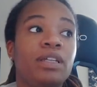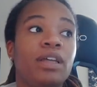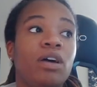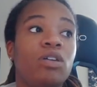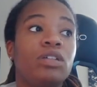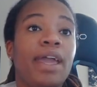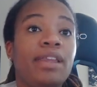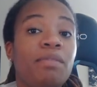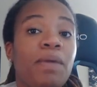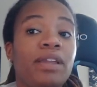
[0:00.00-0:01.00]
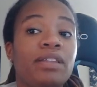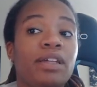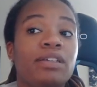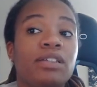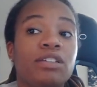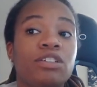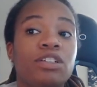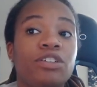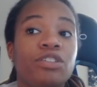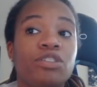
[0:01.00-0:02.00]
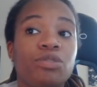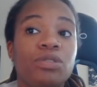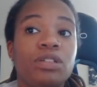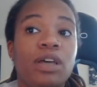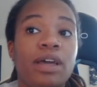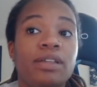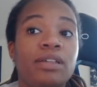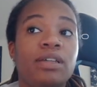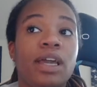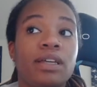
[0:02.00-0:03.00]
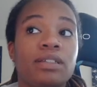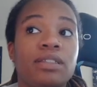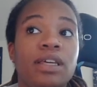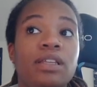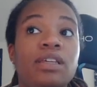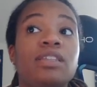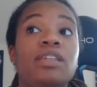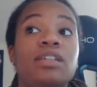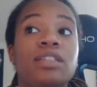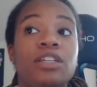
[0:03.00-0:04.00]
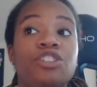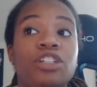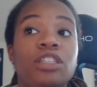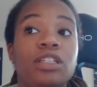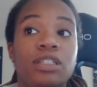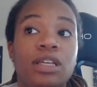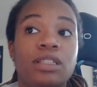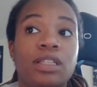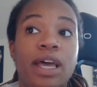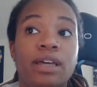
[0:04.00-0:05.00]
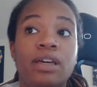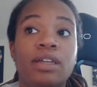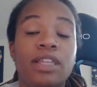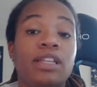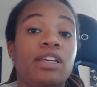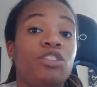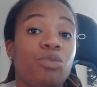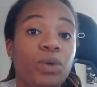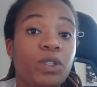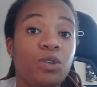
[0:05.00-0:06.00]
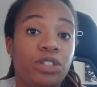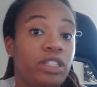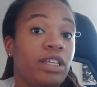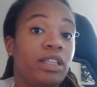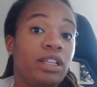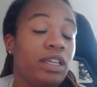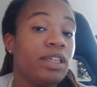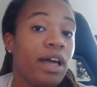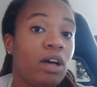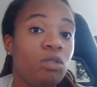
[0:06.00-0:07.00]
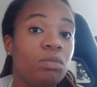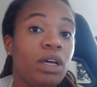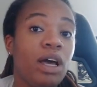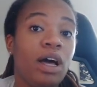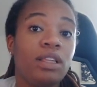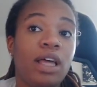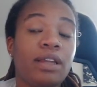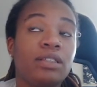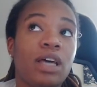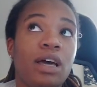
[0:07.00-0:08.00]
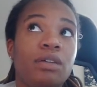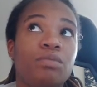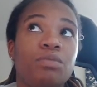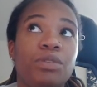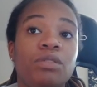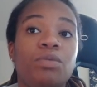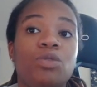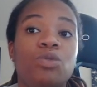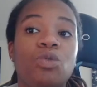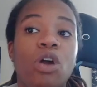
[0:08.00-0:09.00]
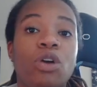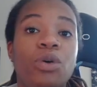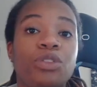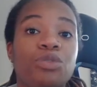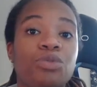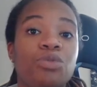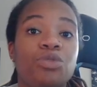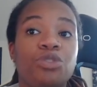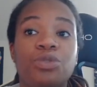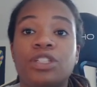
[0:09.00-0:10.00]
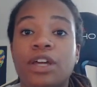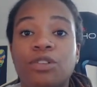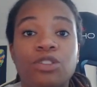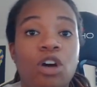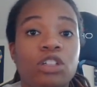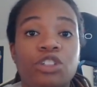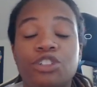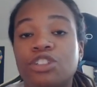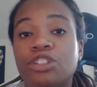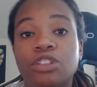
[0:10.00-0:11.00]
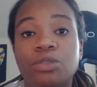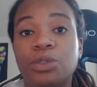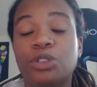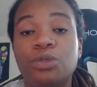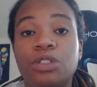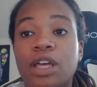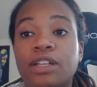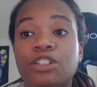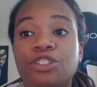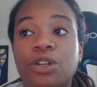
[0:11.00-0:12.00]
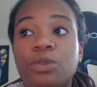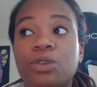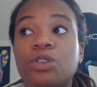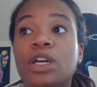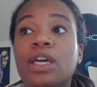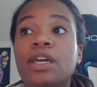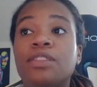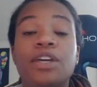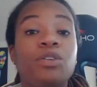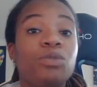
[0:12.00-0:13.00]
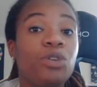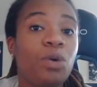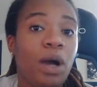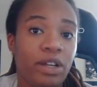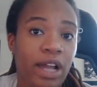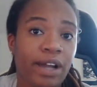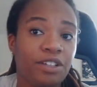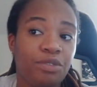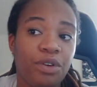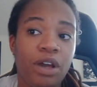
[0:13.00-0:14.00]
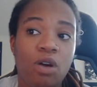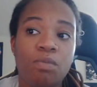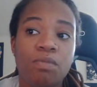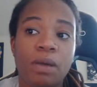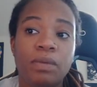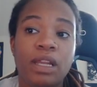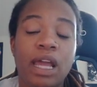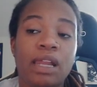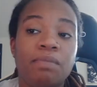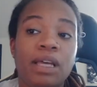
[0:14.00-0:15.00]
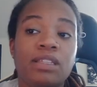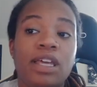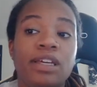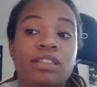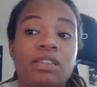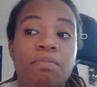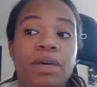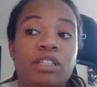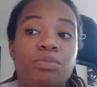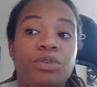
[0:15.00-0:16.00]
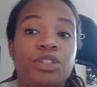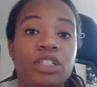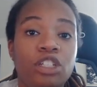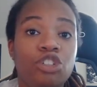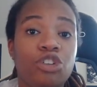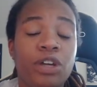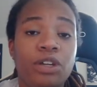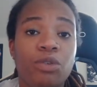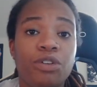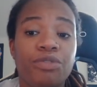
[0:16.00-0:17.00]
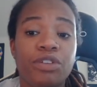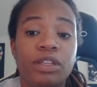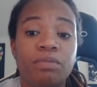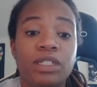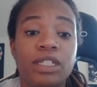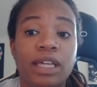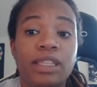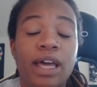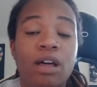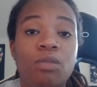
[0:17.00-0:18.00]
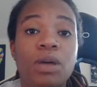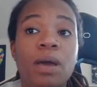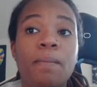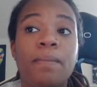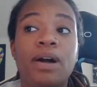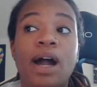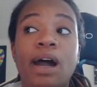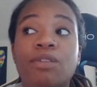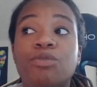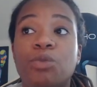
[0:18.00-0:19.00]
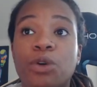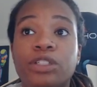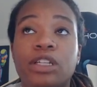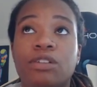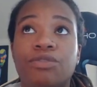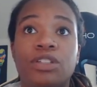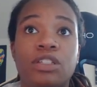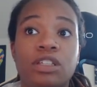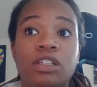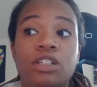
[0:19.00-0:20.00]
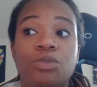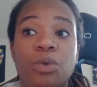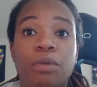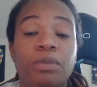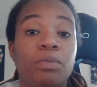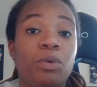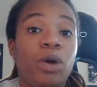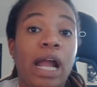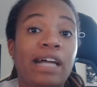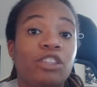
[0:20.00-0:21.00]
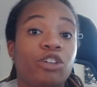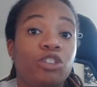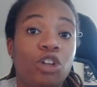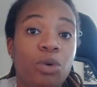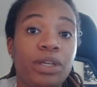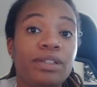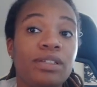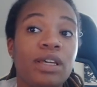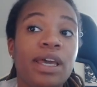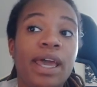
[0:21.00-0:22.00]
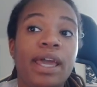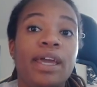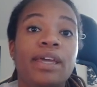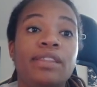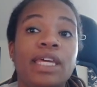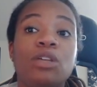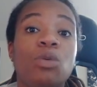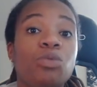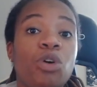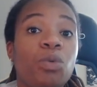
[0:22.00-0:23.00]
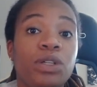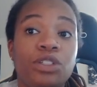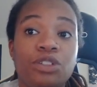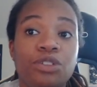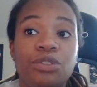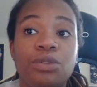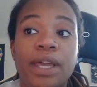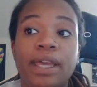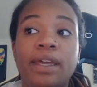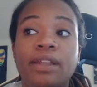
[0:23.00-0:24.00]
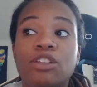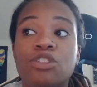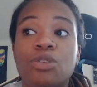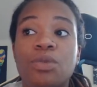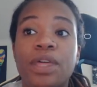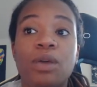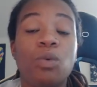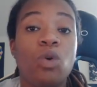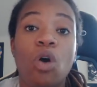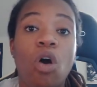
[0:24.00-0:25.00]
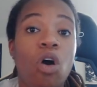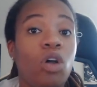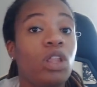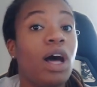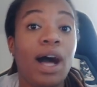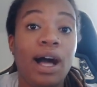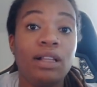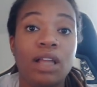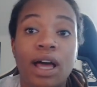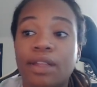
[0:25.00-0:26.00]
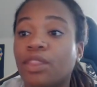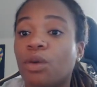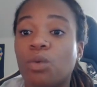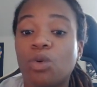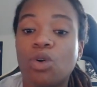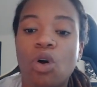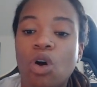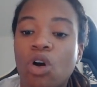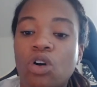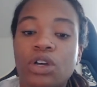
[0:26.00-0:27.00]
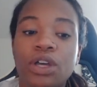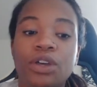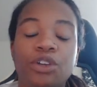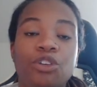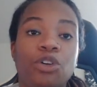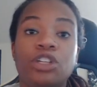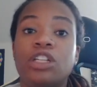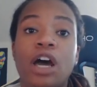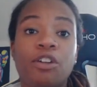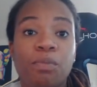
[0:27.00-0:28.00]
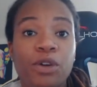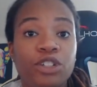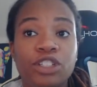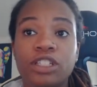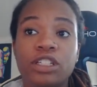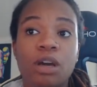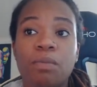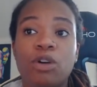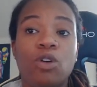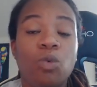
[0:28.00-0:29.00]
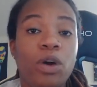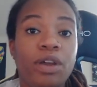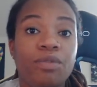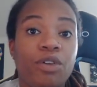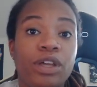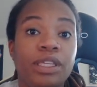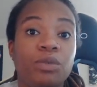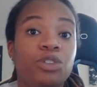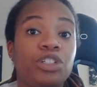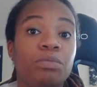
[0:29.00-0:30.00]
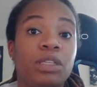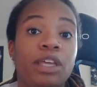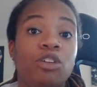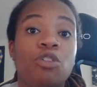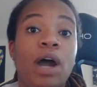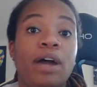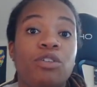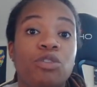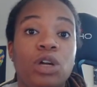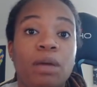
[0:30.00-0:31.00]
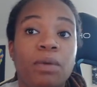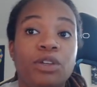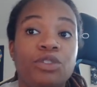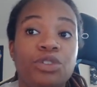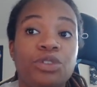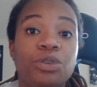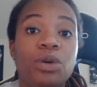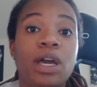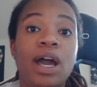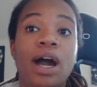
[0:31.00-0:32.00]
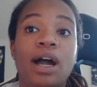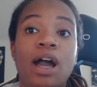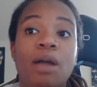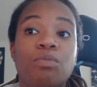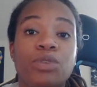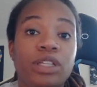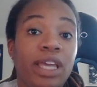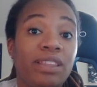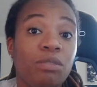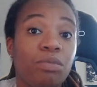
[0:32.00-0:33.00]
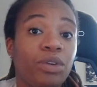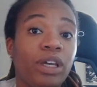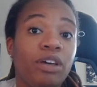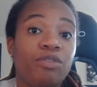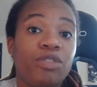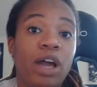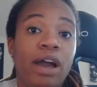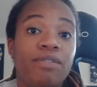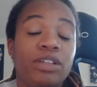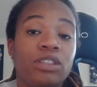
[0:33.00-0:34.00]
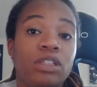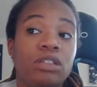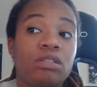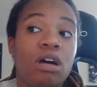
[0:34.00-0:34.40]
Now, anybody that is considering suicide, yes, they need the attention in the sense that they need the resources and they need the help. A lot of times people who are going through suicidal thoughts or just dealing with suicide in general, they don't know how to ask for help. I'm not saying it's the best procedure in order for them to get the help, but I've worked in facilities where people are at their lowest and they don't know what to do, and so they will call a hotline, they will call the non-emergency number or whatever, and they will just be like, I don't know what I'm gonna do. I'm really at the brink of having these